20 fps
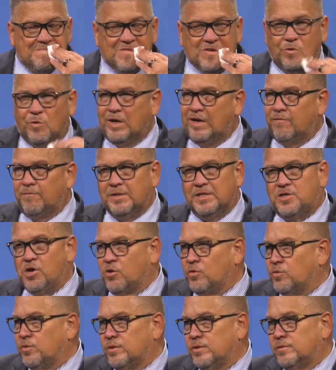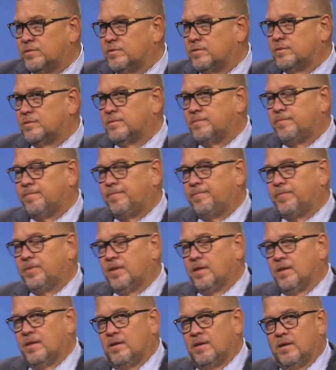We have been told.
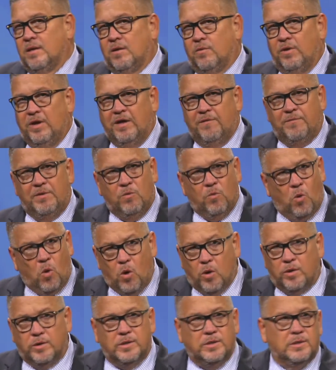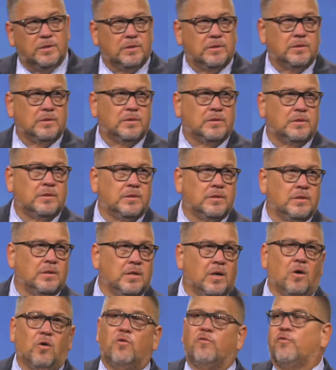We have been warned
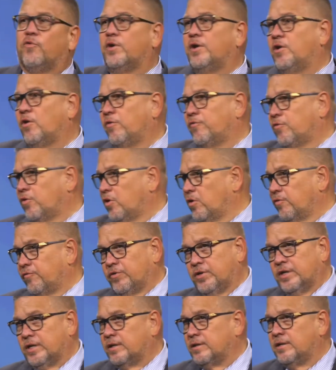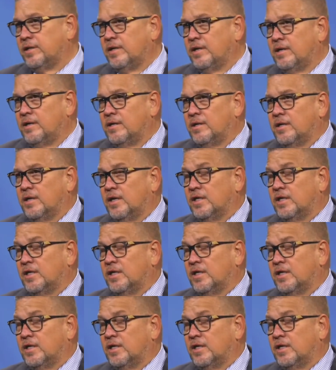over and over and over again.